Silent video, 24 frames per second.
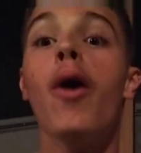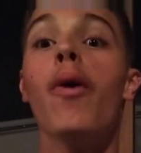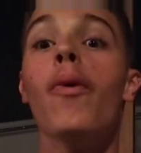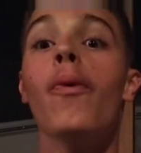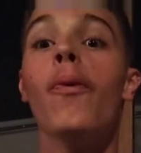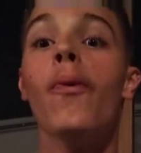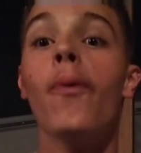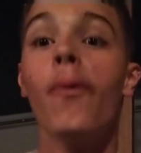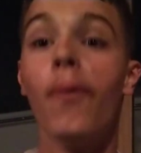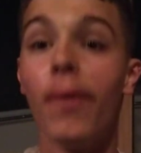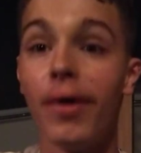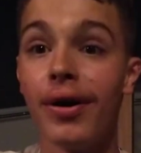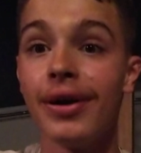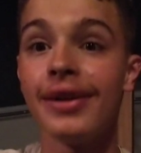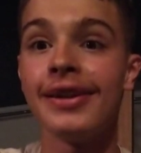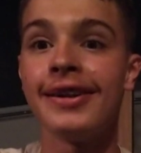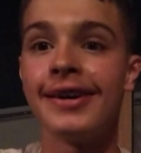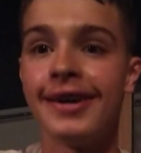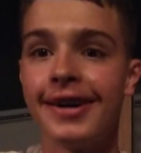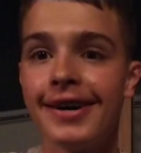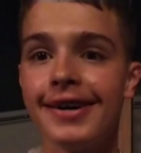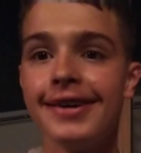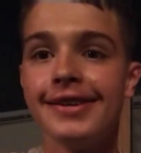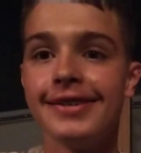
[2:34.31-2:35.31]

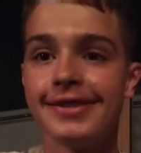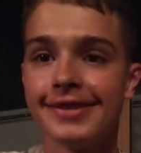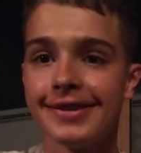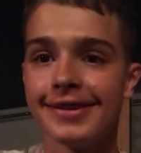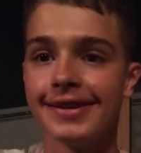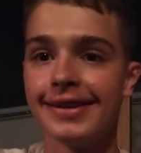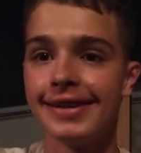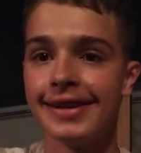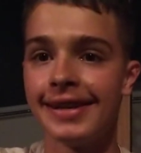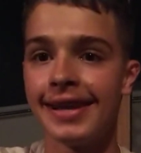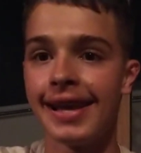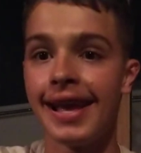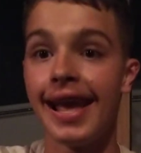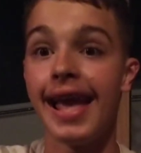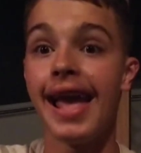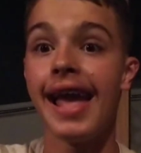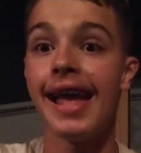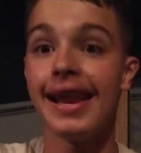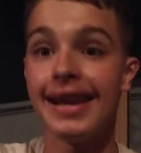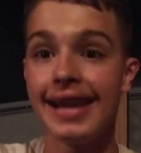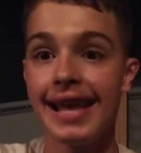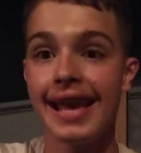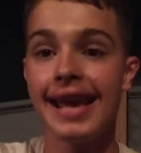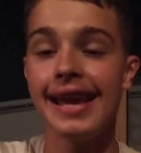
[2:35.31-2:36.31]

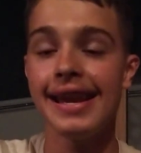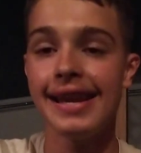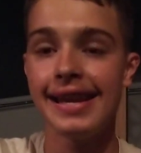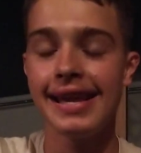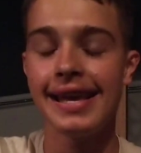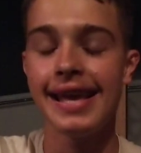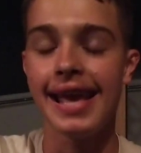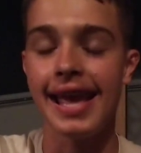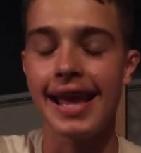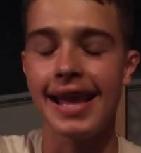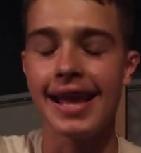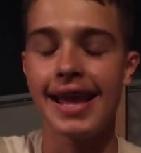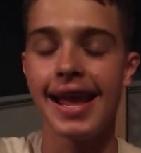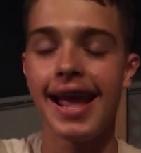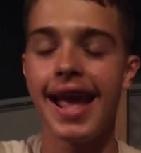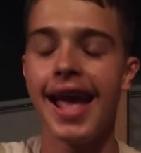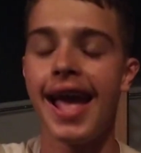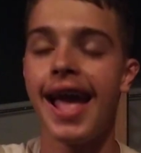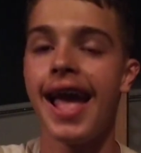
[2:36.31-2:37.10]
188